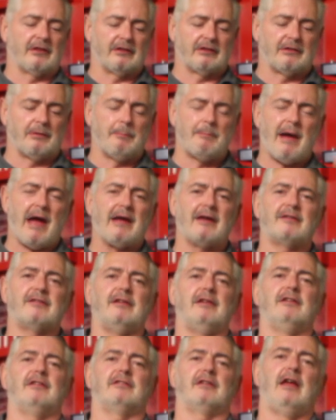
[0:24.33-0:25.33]
The
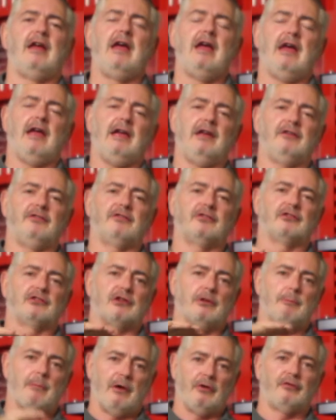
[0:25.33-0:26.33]
Max is
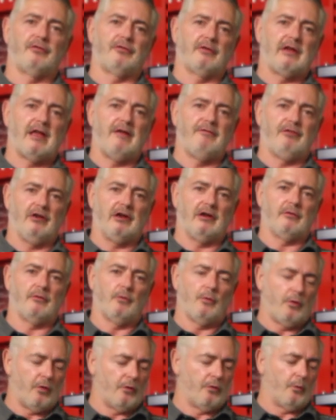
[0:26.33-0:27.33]
the most
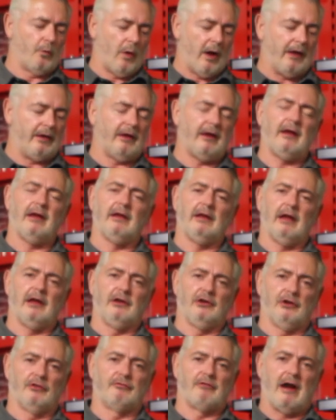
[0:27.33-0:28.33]
forgiving one
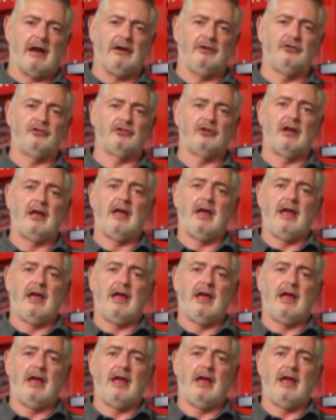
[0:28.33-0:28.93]
in the range,